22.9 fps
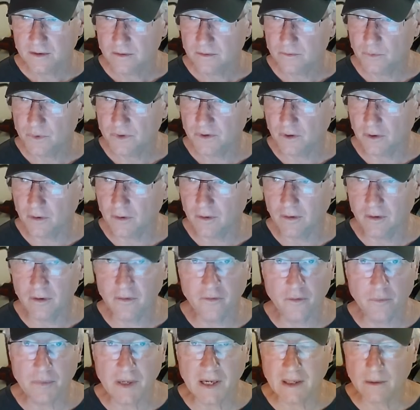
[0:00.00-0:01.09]
with all
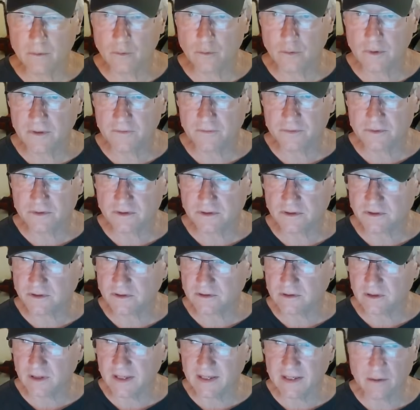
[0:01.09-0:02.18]
the Bible
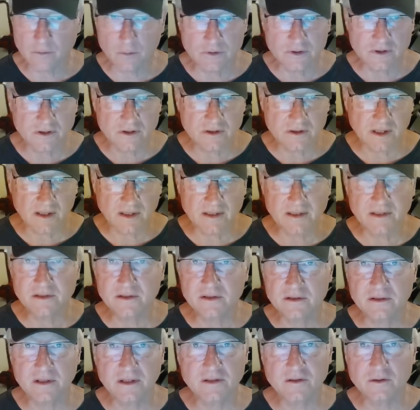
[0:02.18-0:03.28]
references, language
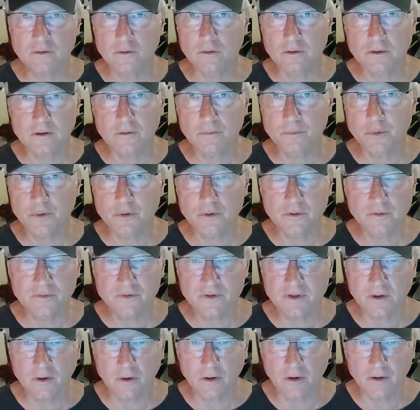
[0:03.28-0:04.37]
studies, historical proofs,
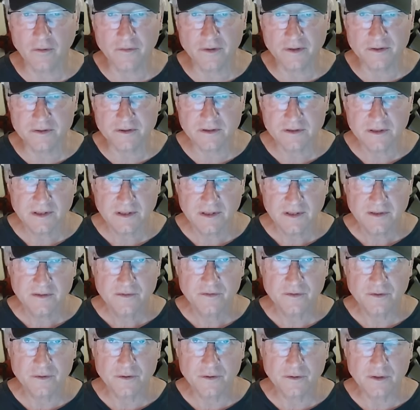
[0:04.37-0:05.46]
and all this.
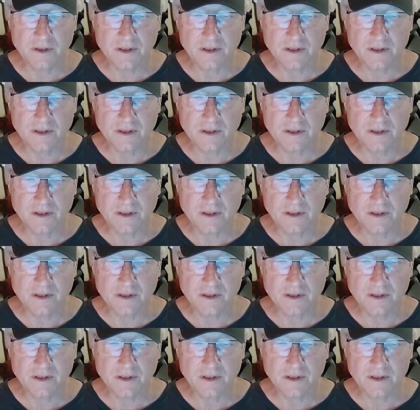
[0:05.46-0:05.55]
So you